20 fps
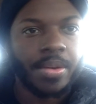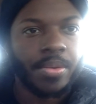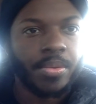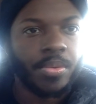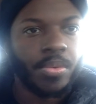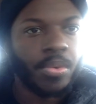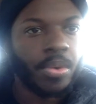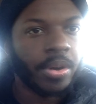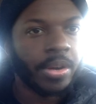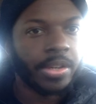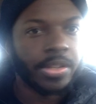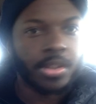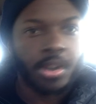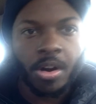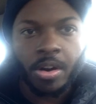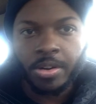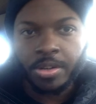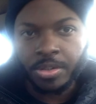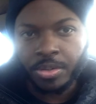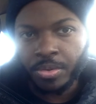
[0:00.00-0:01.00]
Work as
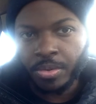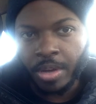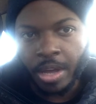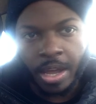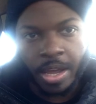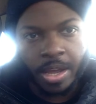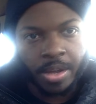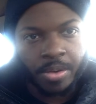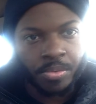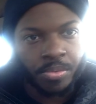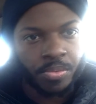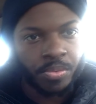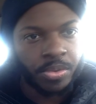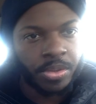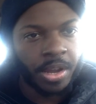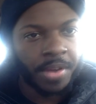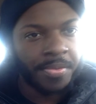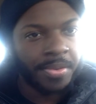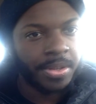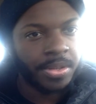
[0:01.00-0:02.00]
hard as you can
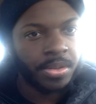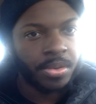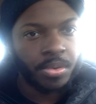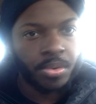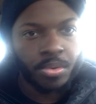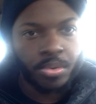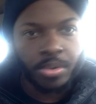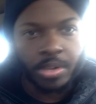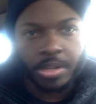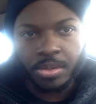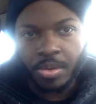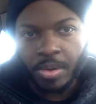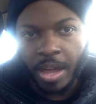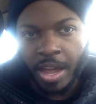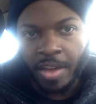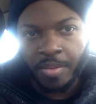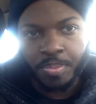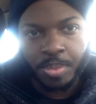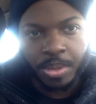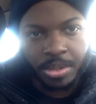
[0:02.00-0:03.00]
with every tool that you
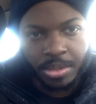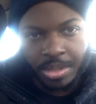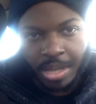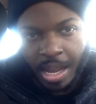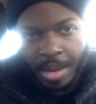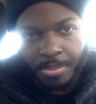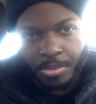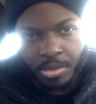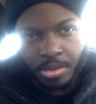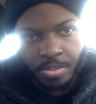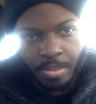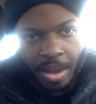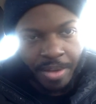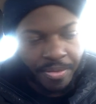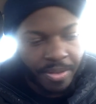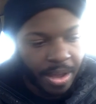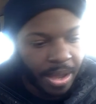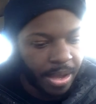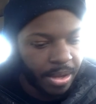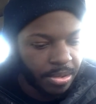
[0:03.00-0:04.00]
have because time goes by
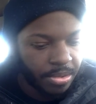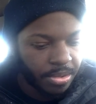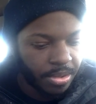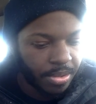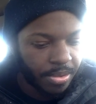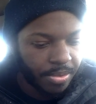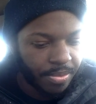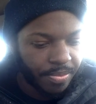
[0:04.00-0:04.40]
fast.